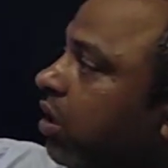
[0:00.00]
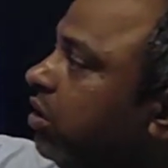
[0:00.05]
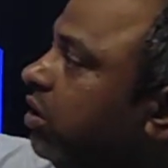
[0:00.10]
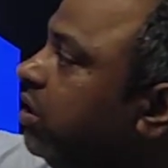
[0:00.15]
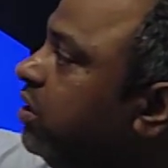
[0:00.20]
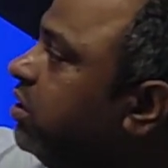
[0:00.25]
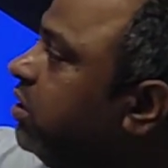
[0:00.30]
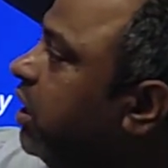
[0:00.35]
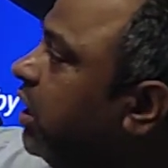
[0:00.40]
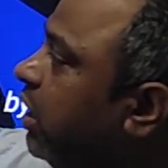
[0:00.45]

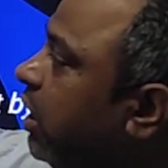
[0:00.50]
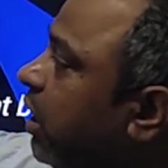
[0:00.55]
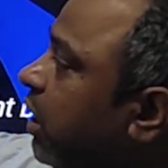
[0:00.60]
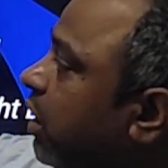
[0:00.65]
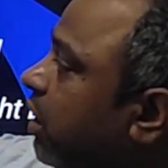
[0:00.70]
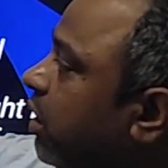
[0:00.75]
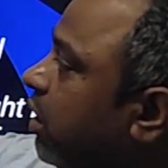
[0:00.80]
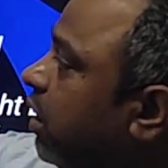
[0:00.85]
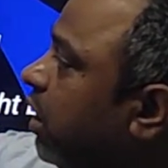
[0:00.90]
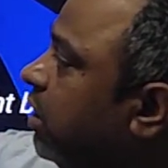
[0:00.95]
This is a
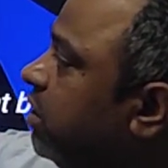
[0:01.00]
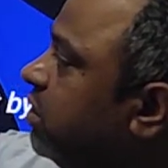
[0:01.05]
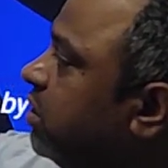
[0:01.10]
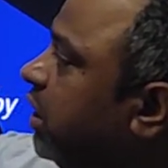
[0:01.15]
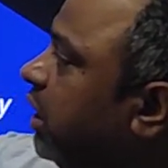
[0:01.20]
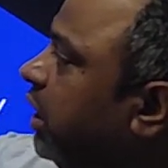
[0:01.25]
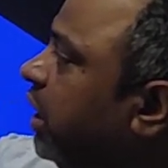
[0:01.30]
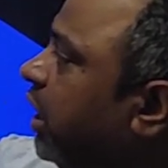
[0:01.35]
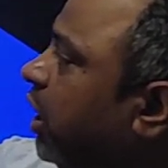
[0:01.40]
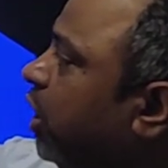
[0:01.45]

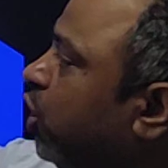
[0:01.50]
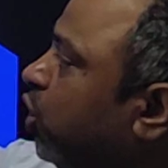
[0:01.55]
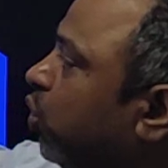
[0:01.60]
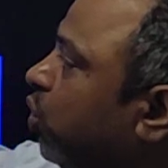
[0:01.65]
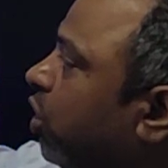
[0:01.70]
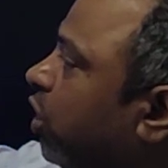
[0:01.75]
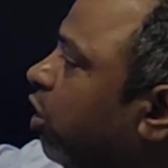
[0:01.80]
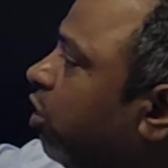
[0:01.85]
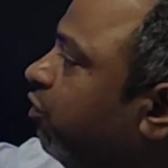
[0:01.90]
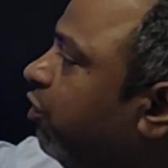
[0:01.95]
single
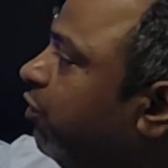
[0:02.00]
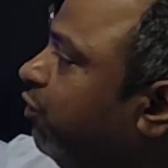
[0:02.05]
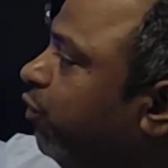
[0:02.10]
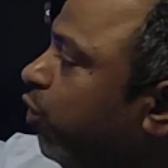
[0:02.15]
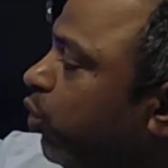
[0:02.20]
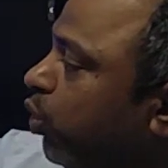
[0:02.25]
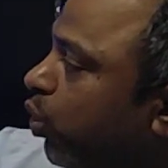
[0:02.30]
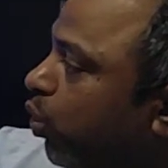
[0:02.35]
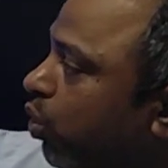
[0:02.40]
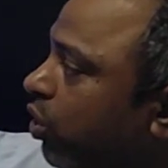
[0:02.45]
unit of a
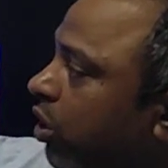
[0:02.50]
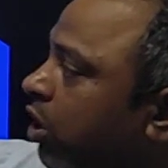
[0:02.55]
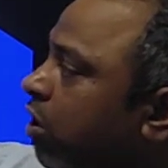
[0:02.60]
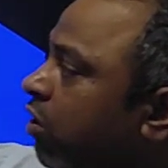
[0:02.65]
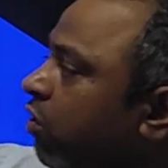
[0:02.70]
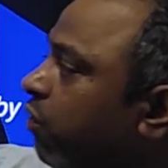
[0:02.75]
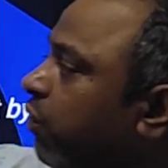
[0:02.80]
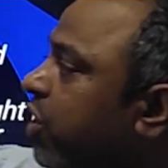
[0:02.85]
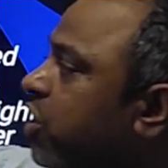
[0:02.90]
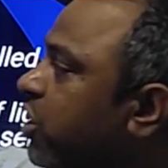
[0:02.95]

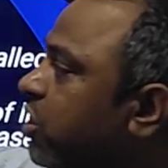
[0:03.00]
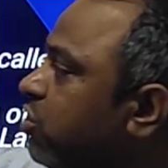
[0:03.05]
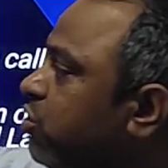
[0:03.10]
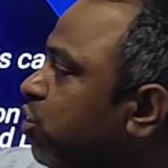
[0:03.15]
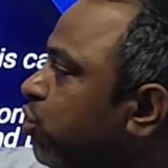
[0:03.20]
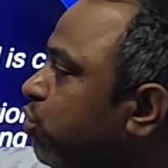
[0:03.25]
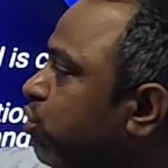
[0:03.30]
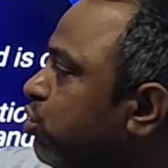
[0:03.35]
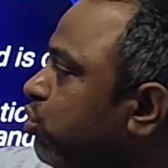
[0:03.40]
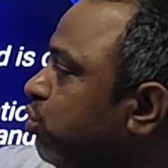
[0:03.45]
photon which is
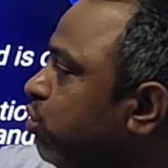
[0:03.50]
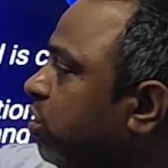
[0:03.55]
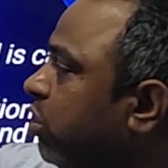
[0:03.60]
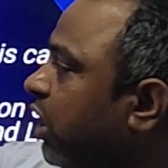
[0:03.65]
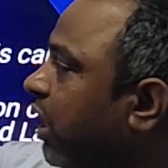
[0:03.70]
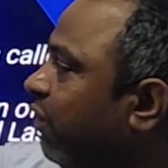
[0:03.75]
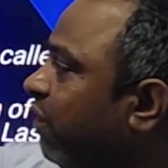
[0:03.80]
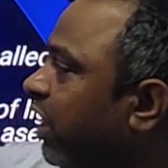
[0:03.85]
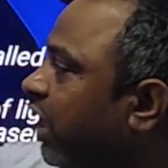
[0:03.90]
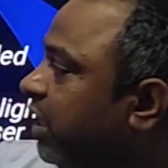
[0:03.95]
used to
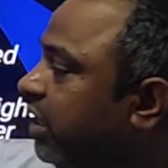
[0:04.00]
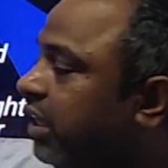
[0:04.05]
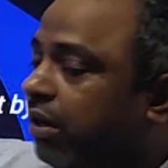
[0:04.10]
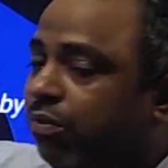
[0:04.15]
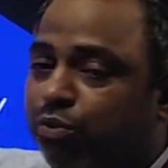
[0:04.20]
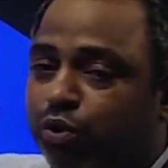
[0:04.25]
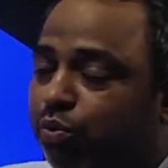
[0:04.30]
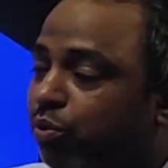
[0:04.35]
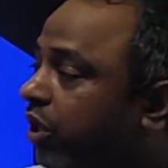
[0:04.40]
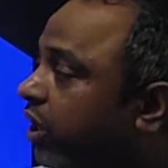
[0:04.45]
travel at the
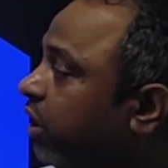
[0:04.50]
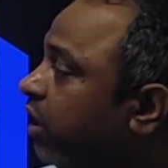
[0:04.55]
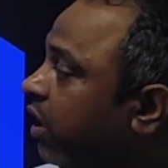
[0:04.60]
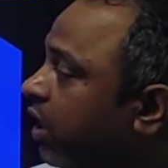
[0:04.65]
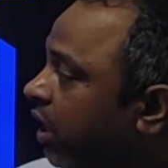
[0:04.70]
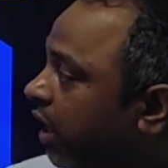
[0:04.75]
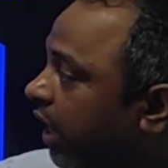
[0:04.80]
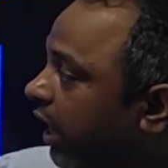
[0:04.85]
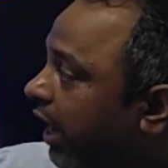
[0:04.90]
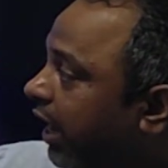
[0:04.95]
moment,
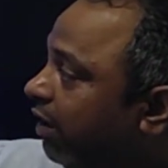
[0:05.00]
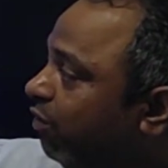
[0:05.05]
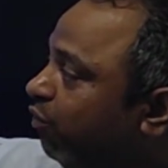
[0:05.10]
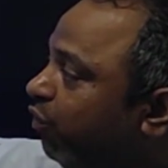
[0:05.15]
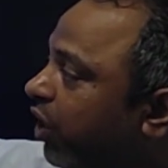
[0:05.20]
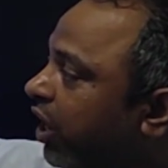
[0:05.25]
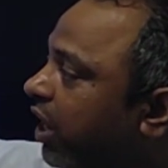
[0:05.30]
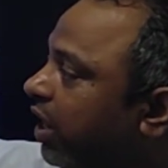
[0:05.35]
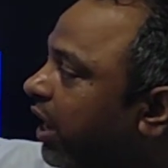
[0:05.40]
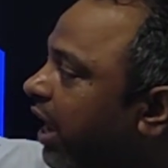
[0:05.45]
and
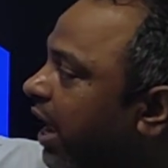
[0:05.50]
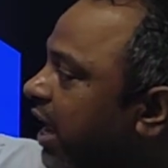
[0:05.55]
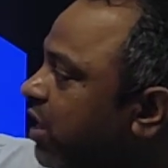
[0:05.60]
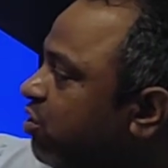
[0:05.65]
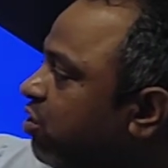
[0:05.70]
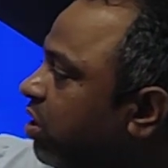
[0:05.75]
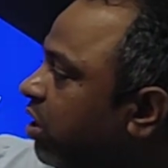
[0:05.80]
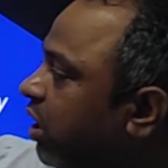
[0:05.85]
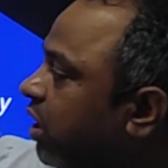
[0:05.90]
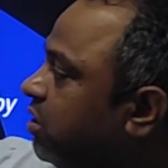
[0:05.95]
where
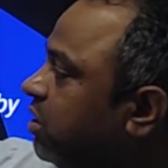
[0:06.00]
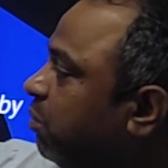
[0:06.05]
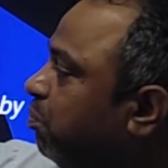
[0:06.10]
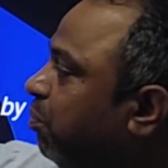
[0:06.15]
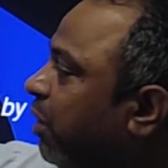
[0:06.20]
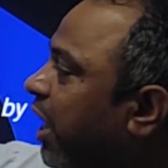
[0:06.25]
H is a